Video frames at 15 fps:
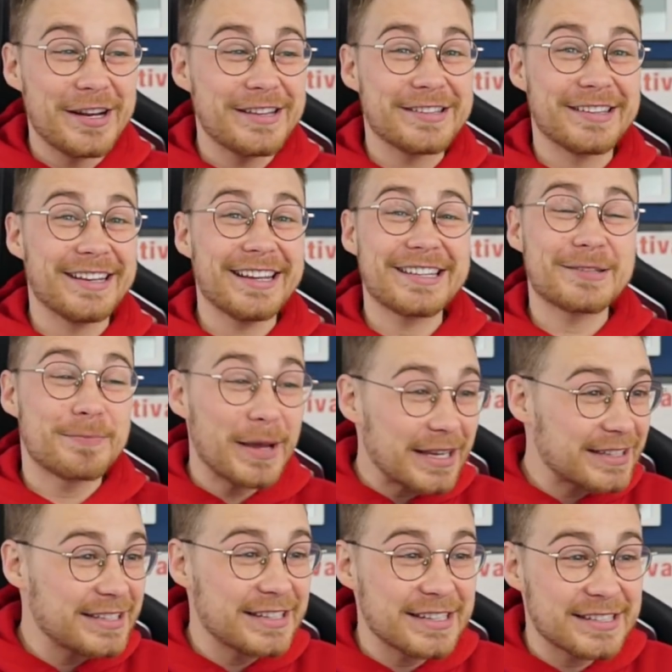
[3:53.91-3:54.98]

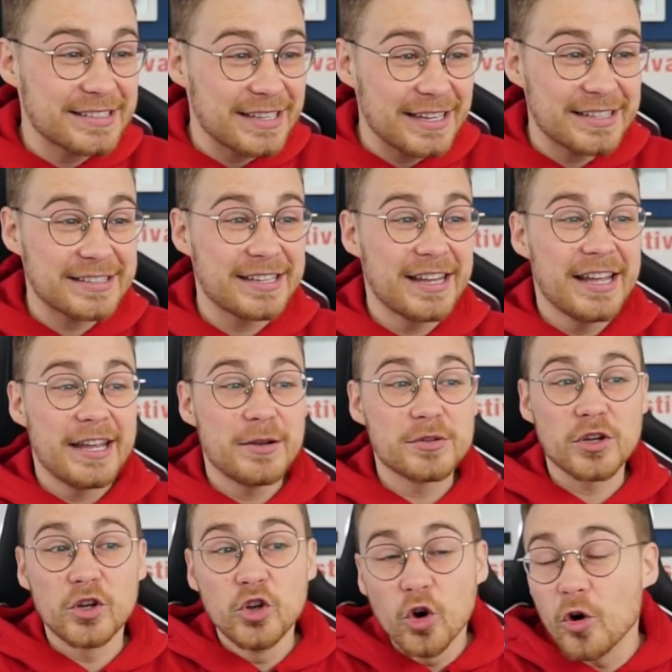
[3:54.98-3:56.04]
Expected assists, he was
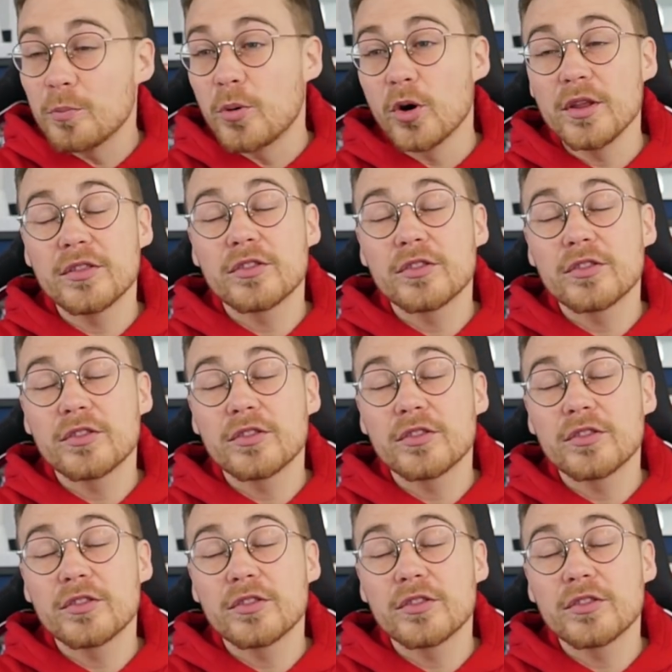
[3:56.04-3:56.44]
on 0.3.